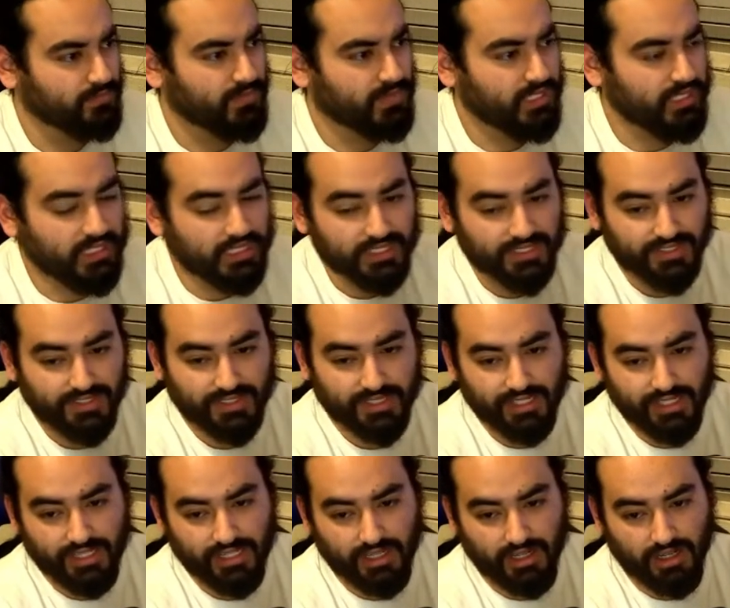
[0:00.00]

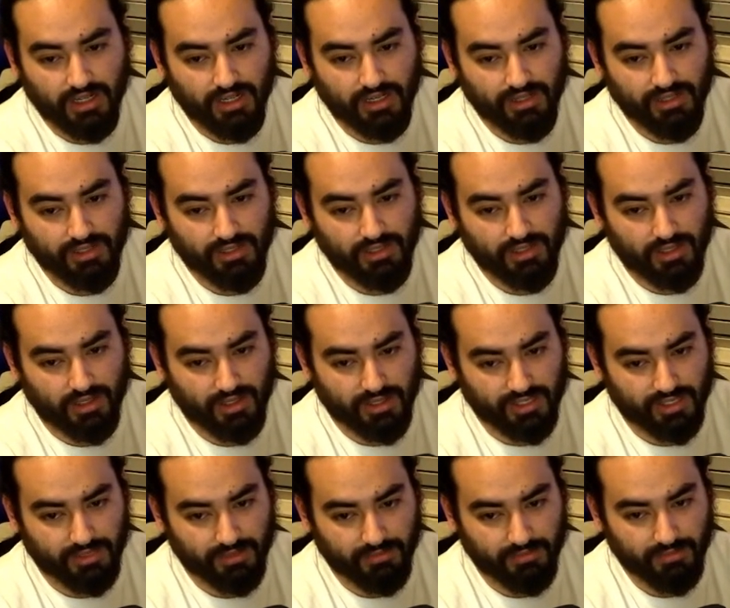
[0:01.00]
sitting on
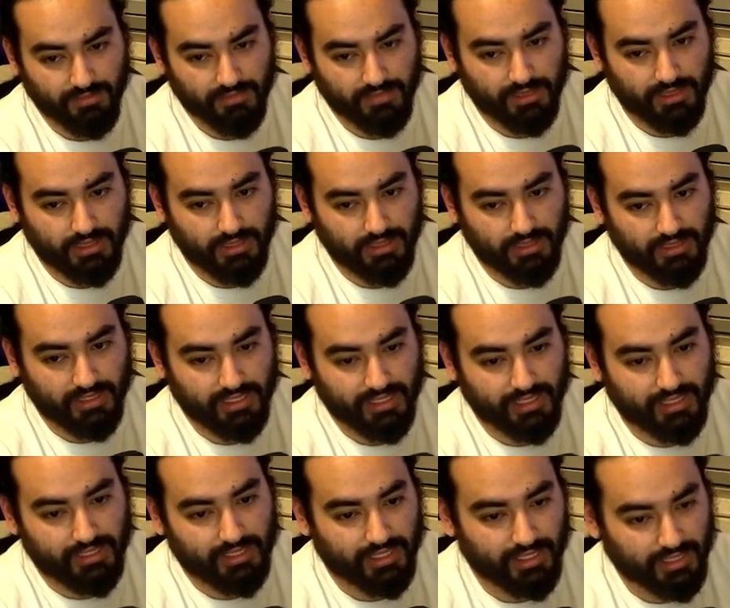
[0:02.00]
him, laying
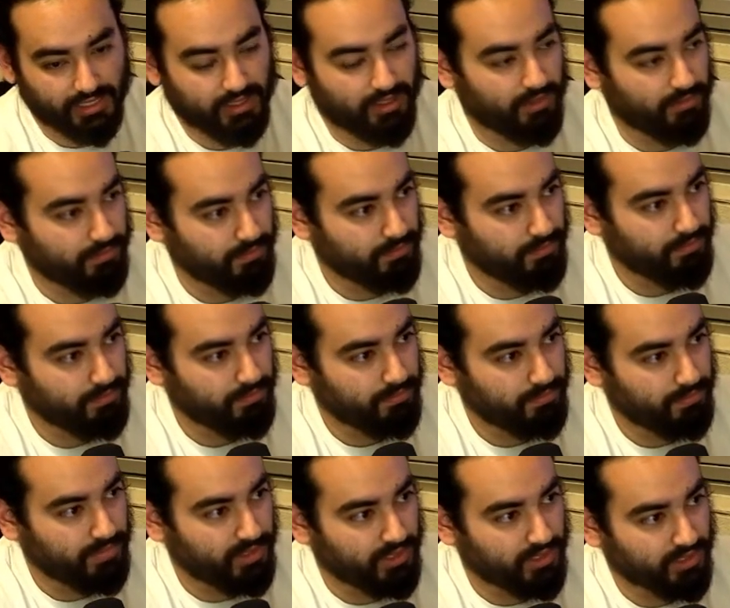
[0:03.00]
like
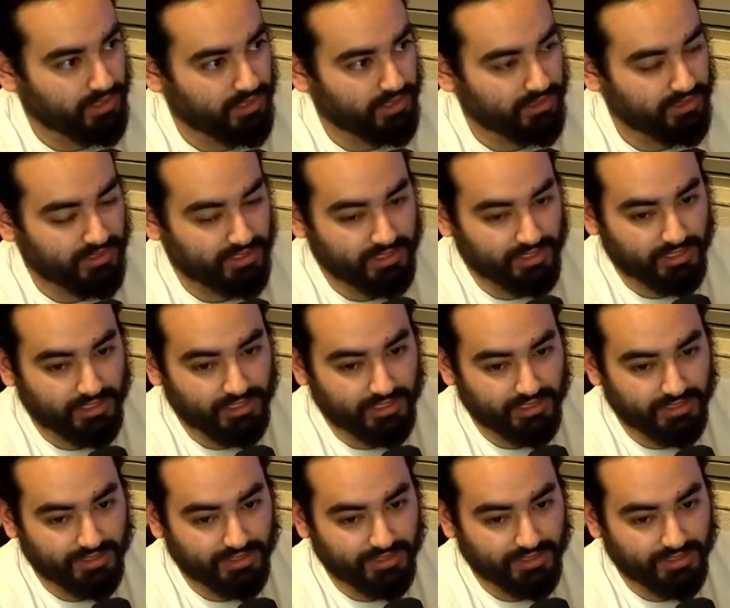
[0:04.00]
Punk did in his